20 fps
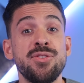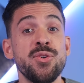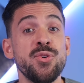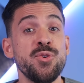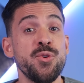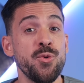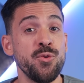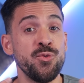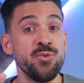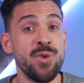
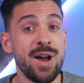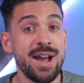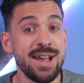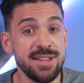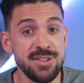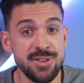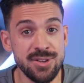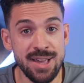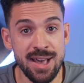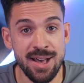to
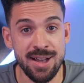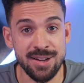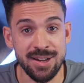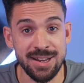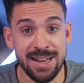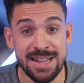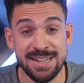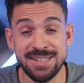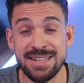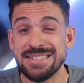write your
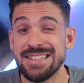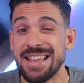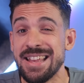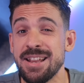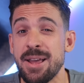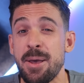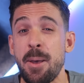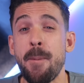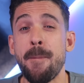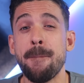calculations
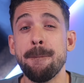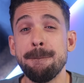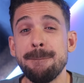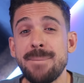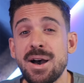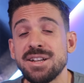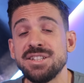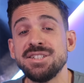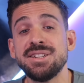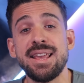in a
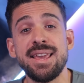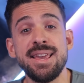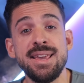much